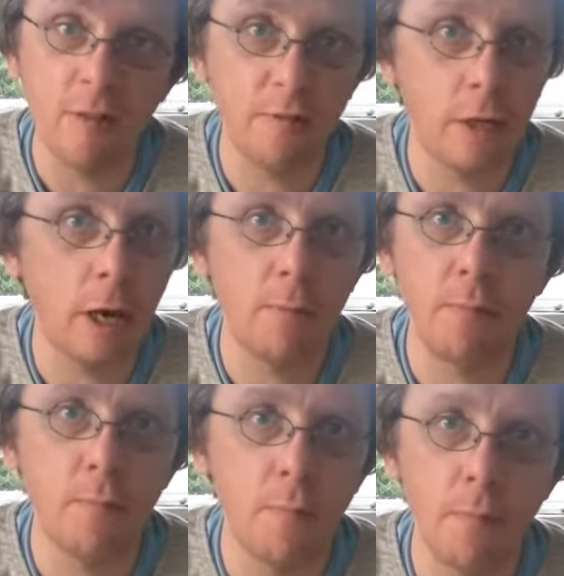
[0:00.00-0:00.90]
I've, you know,
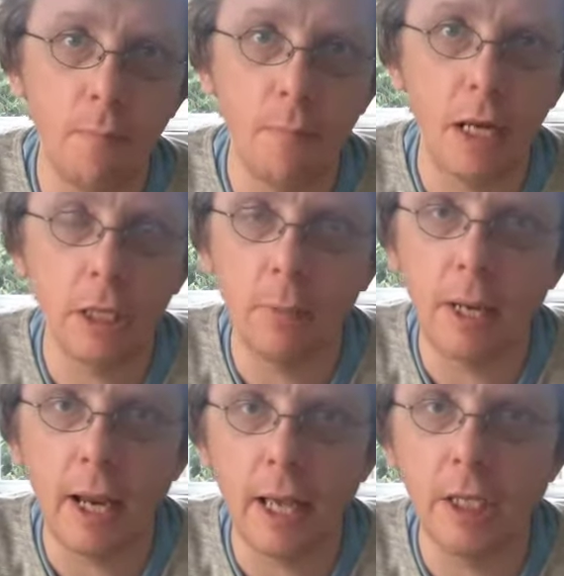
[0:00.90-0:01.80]
past the
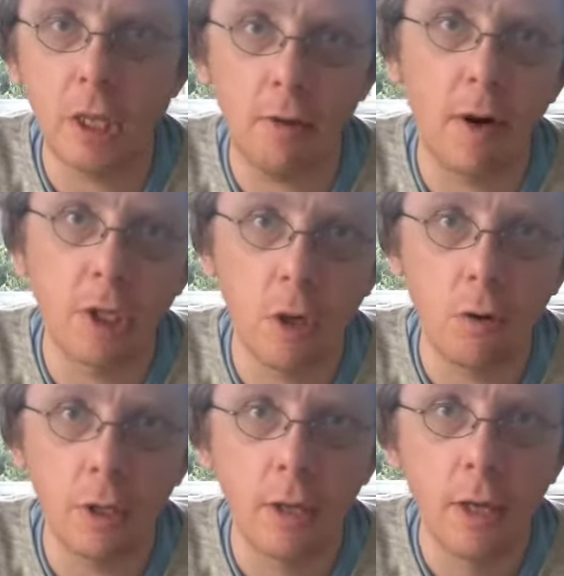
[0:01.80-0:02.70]
middle age
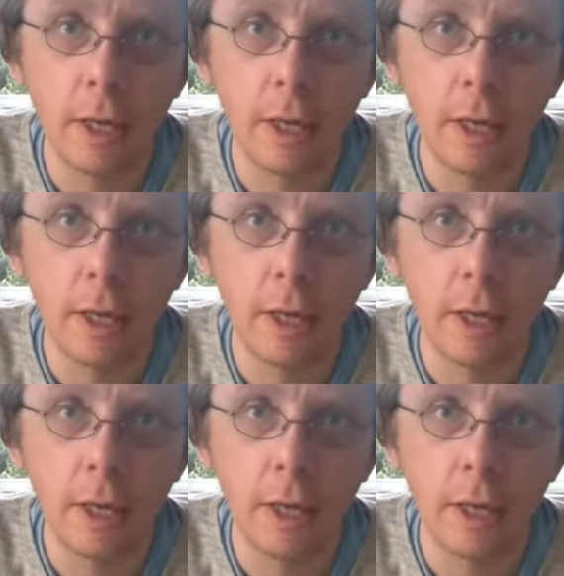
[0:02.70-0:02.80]
threshold and